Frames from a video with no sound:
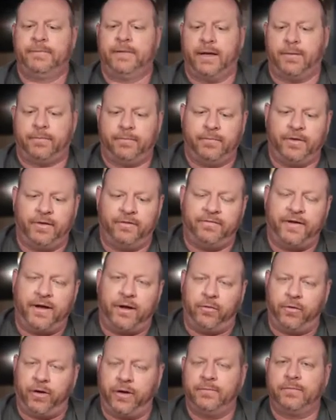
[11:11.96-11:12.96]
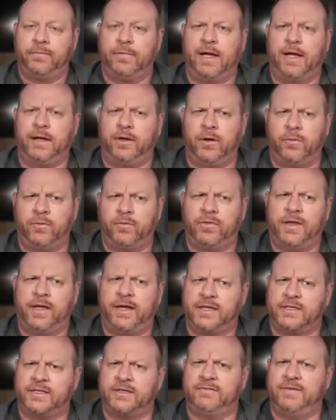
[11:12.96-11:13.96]
Yeah, the Foundry. I don't
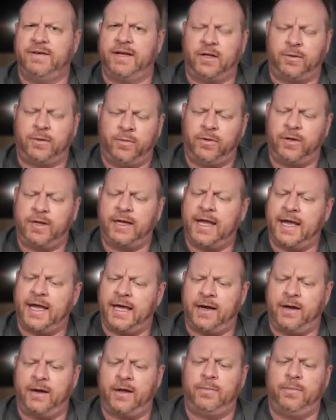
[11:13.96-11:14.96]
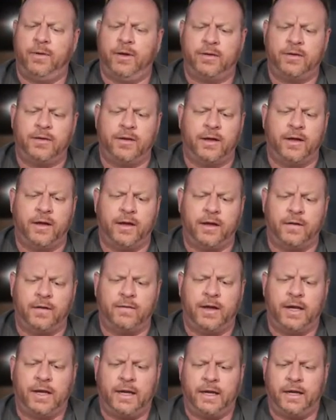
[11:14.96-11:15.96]
think it's available in Canada, but
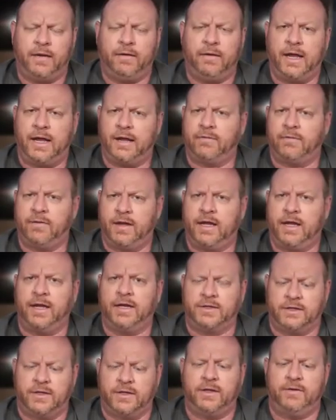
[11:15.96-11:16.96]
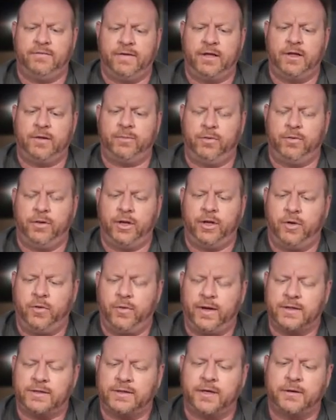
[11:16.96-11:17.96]
it isn't available in the
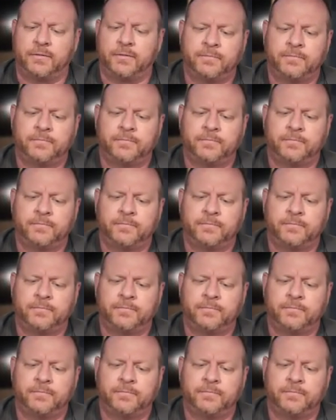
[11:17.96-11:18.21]
U.S. here.